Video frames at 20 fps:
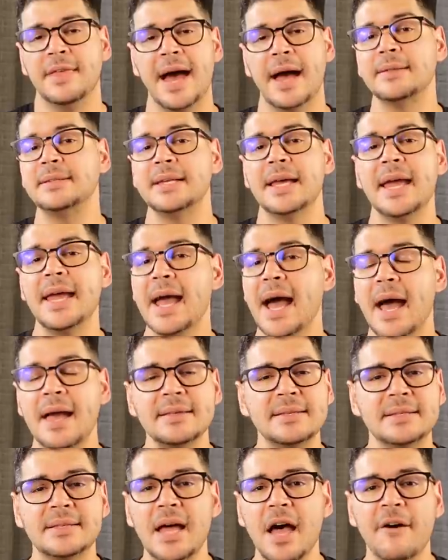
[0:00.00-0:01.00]
That's AI
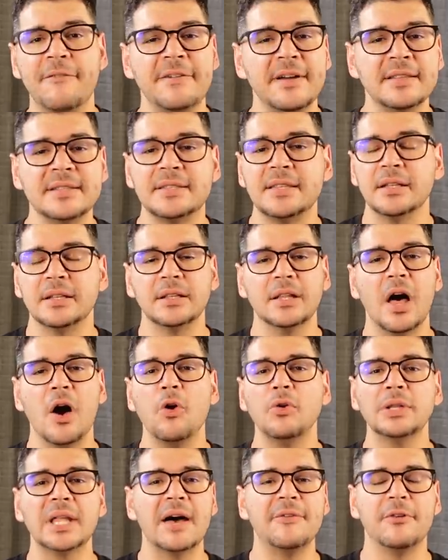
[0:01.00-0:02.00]
stuff. It's the
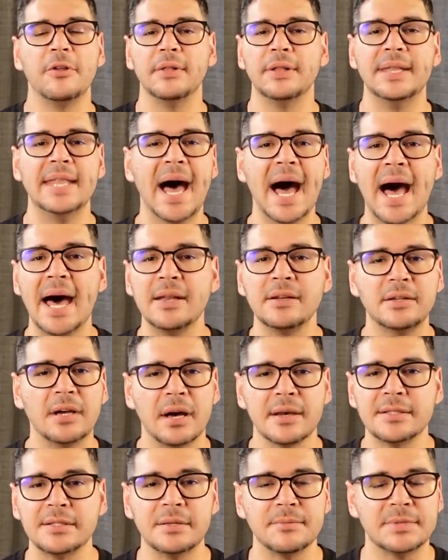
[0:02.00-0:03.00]
low-level,
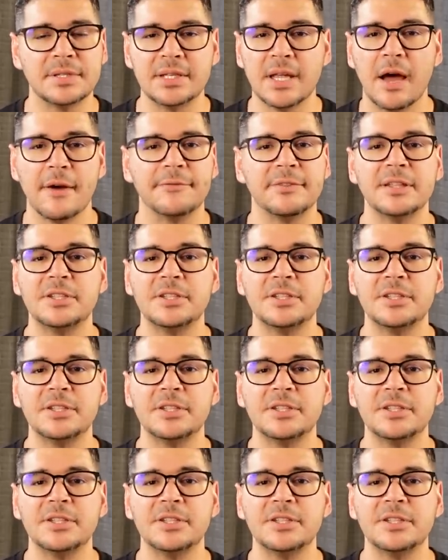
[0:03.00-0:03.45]
non-custom stuff